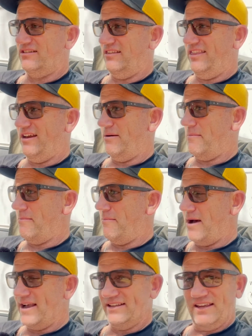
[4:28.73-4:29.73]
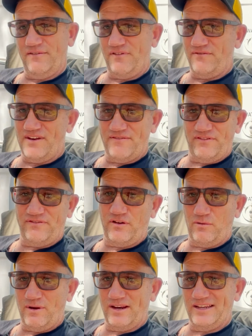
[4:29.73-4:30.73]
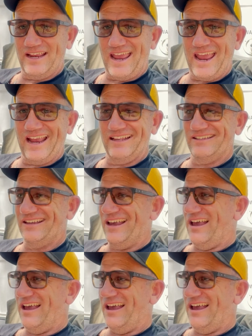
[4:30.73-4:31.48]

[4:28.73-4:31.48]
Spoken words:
They're amazing. If you've never felt one in your hands,